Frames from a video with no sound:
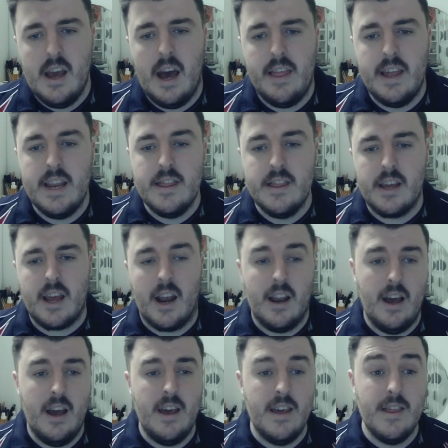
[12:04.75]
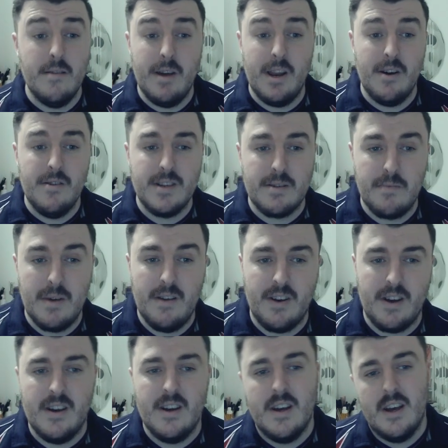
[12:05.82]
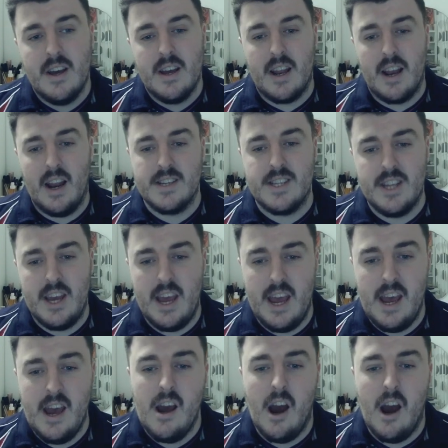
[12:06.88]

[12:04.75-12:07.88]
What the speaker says: And then in the middle, it's a bit of a cluster here.